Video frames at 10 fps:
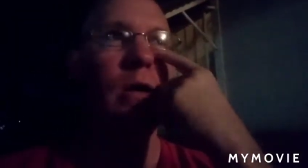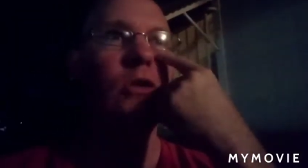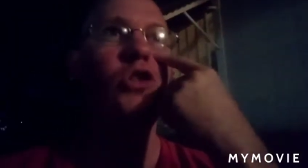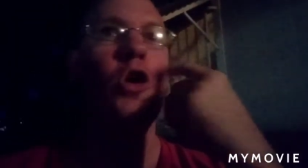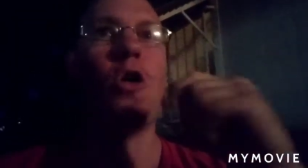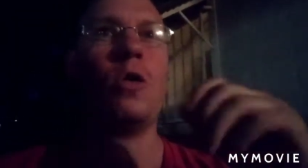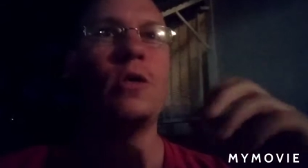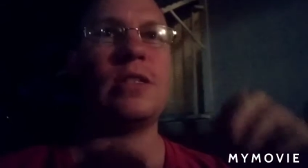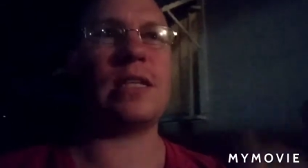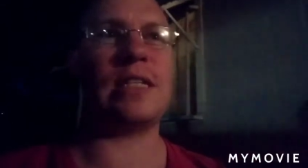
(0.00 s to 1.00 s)
So
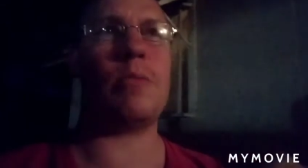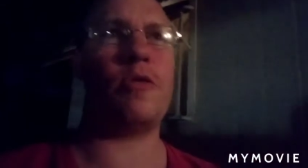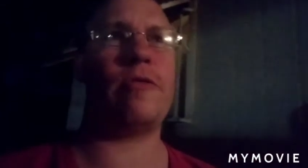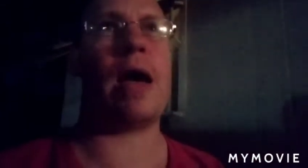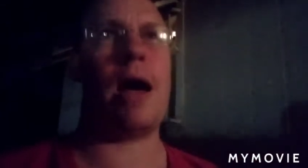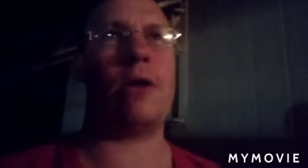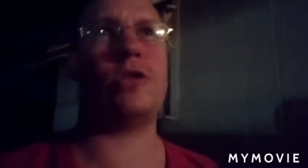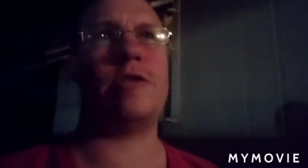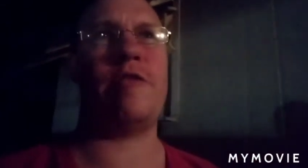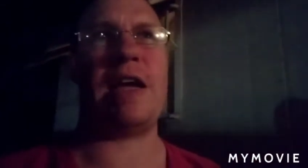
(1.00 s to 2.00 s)
since I moved out
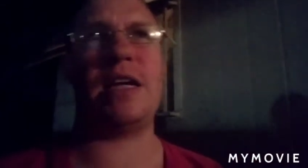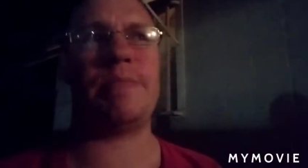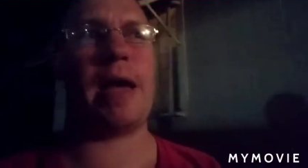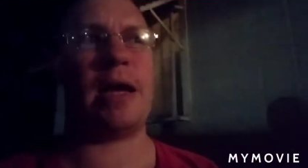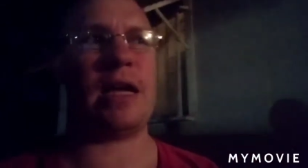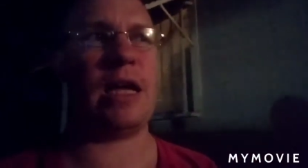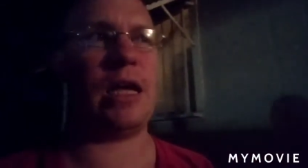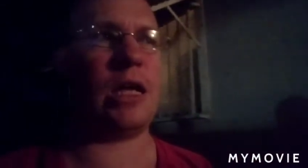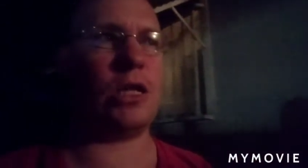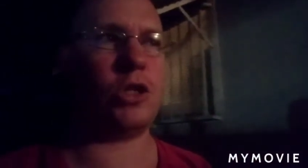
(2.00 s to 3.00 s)
to Vegas back
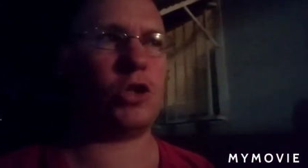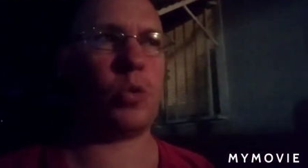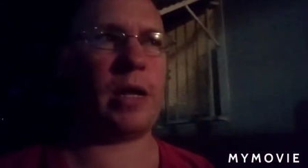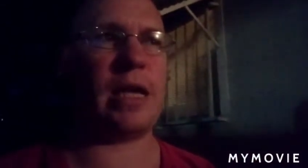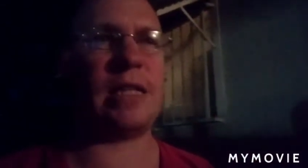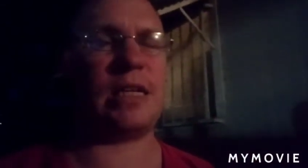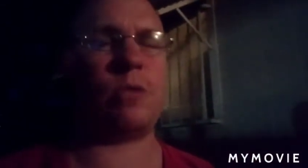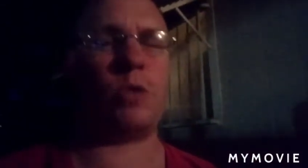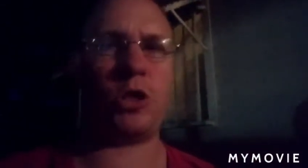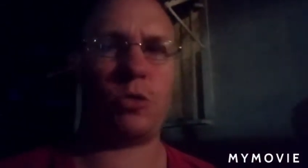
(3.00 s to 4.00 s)
in
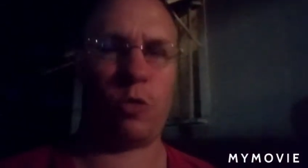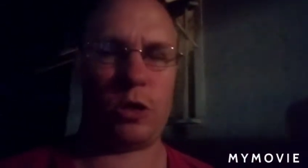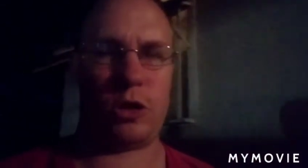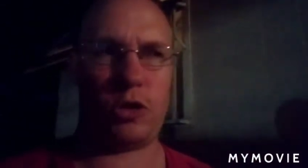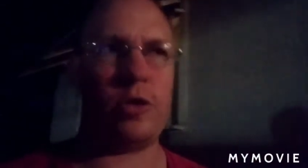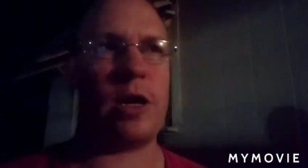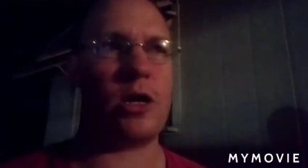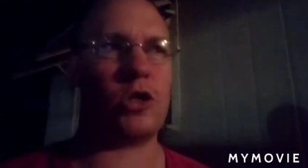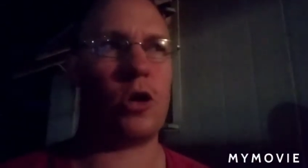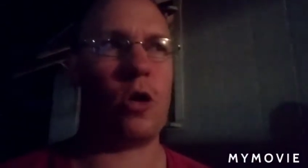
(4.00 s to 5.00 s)
2018, which was two
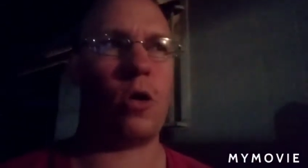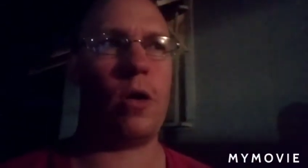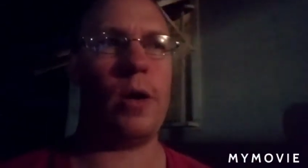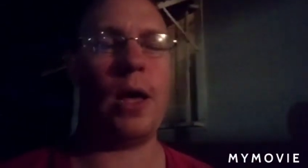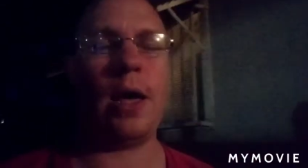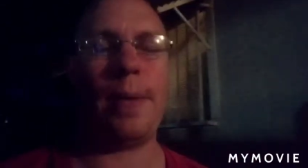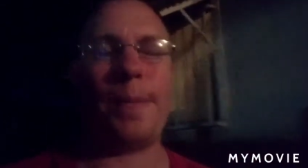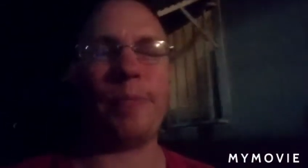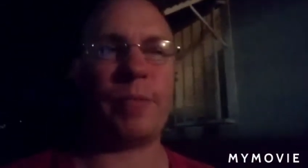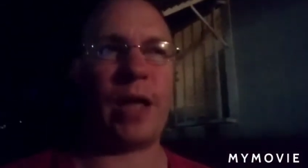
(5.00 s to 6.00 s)
years ago,
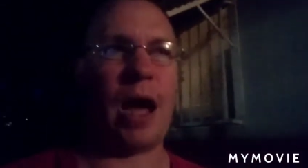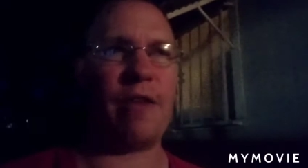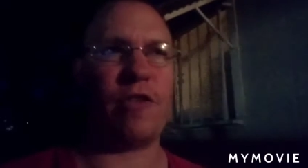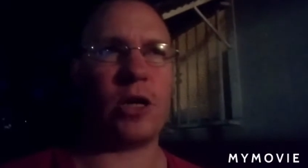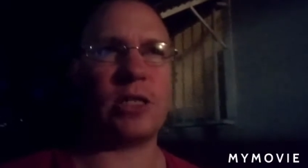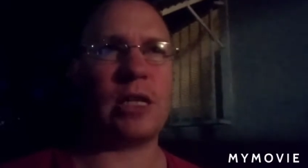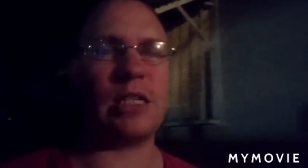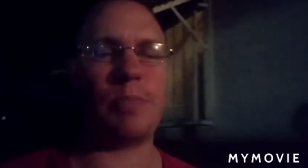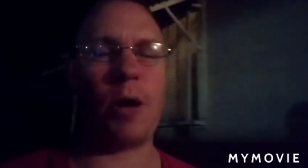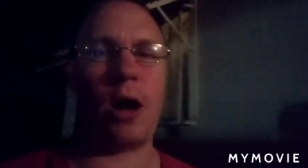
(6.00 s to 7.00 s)
I've gone to
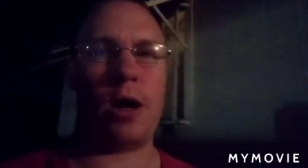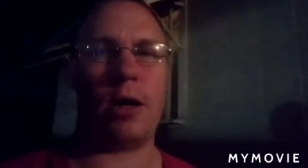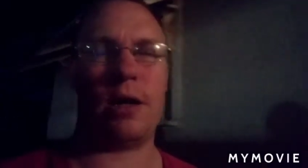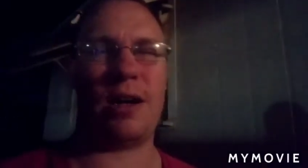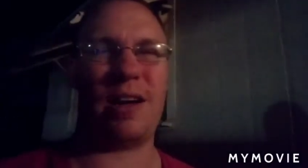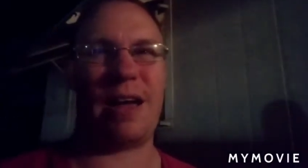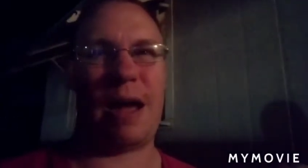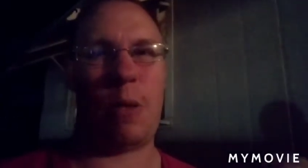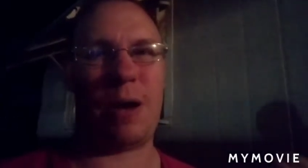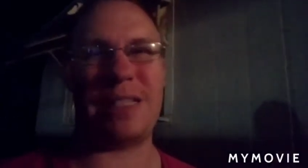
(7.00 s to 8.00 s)
this park.
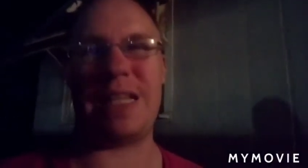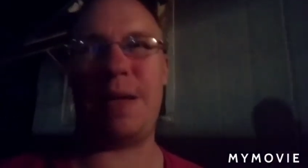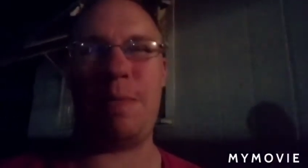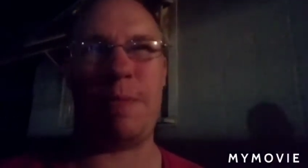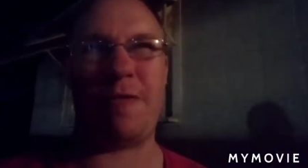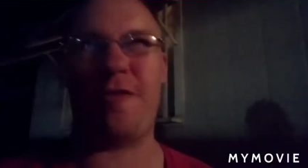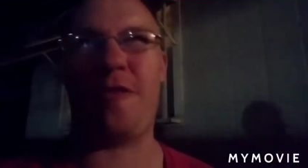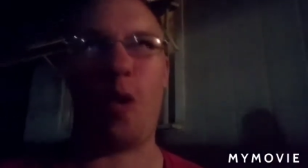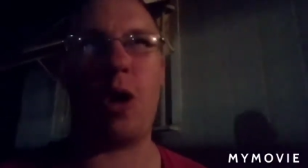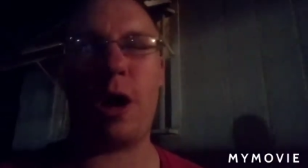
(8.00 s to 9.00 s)
I want to say
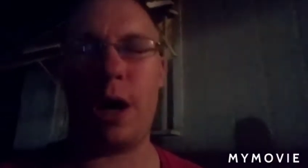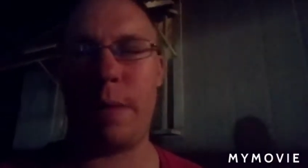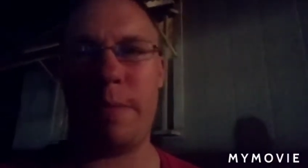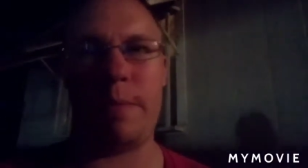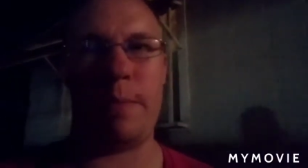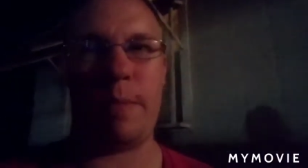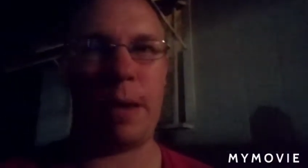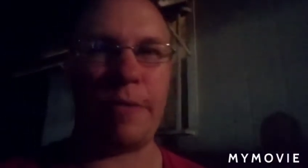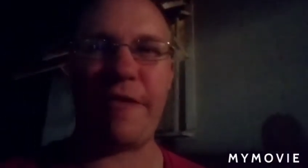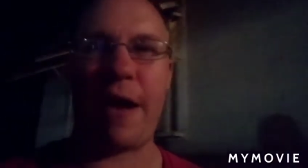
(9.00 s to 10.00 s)
four,
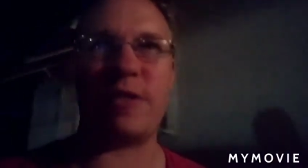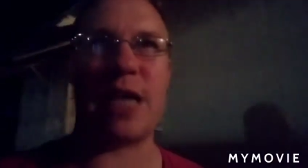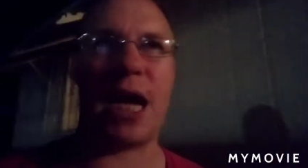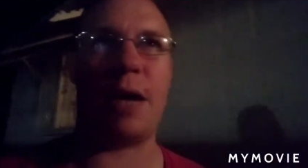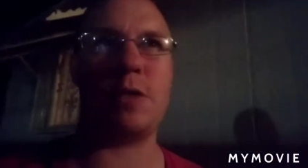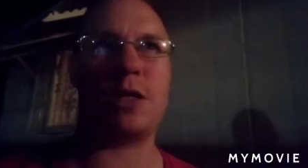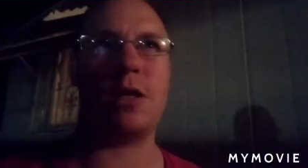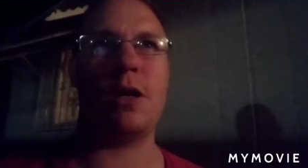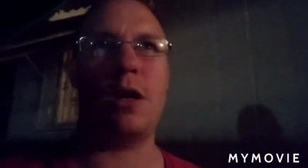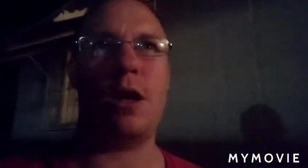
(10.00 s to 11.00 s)
maybe five times.
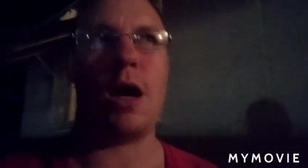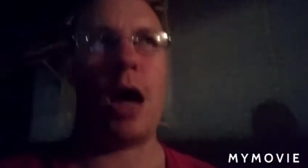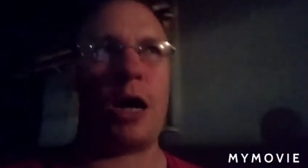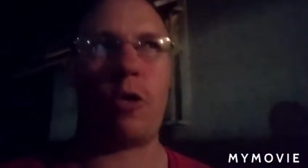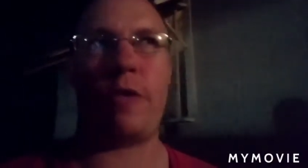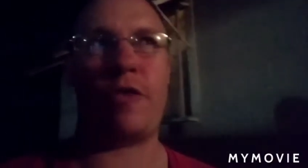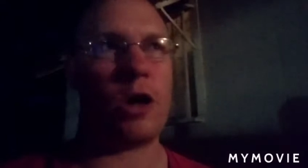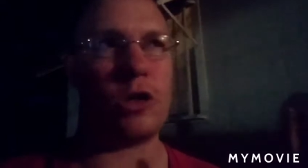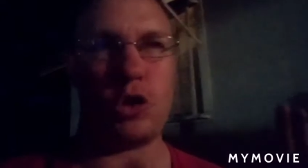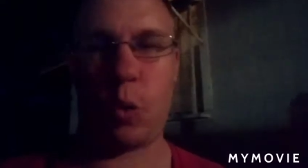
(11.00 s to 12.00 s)
I know I've
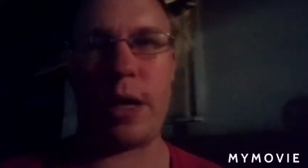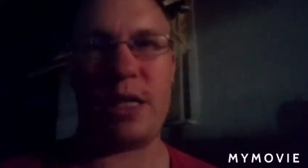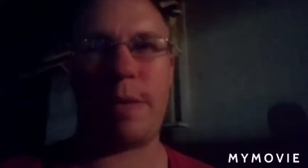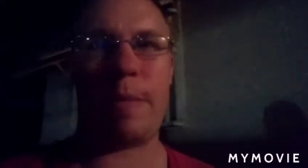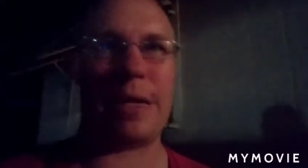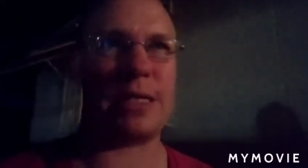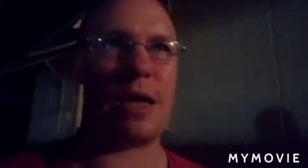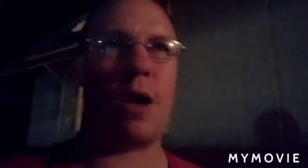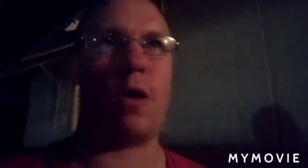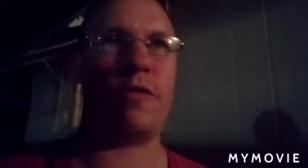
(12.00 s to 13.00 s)
gone twice by
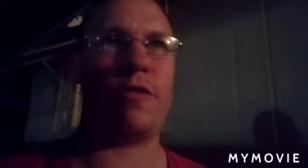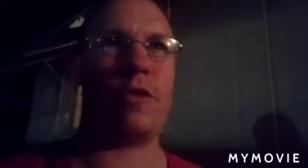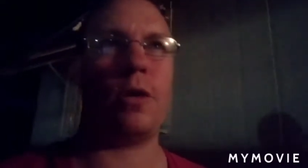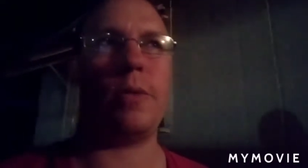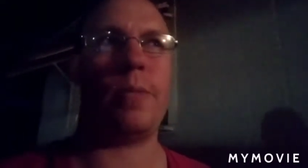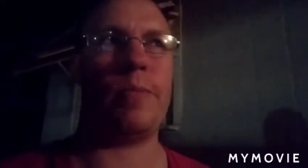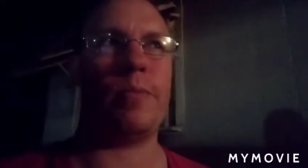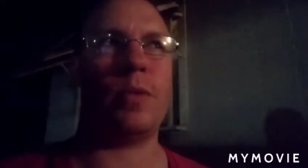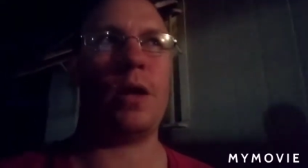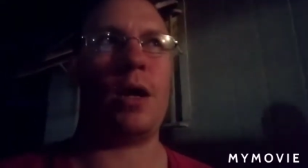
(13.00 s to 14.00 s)
myself,
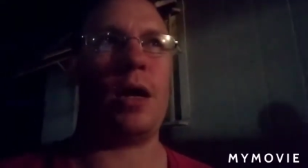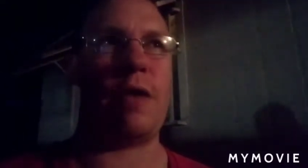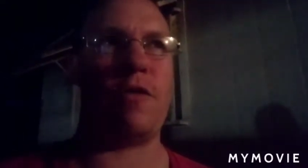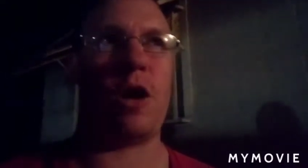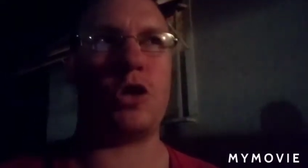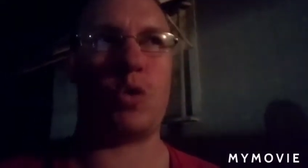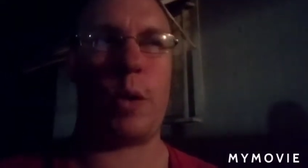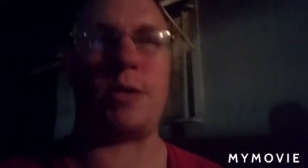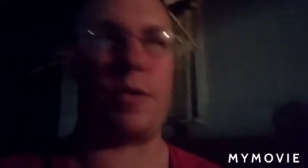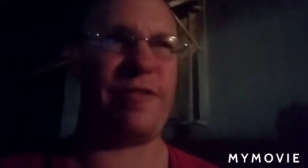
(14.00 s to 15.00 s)
and I've gone
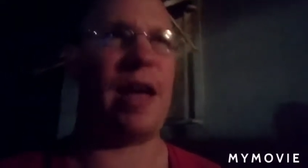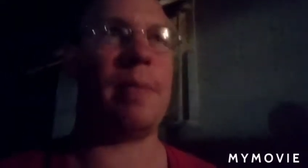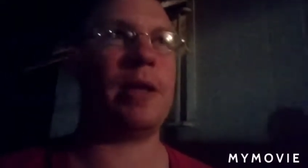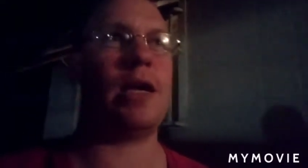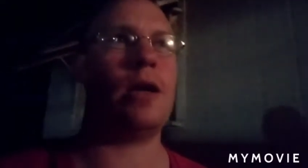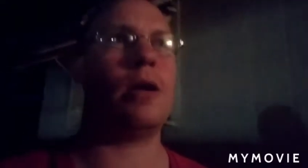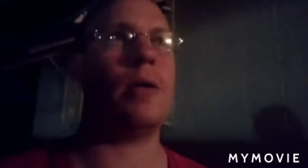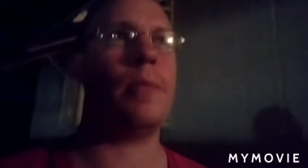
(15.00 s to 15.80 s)
twice with family.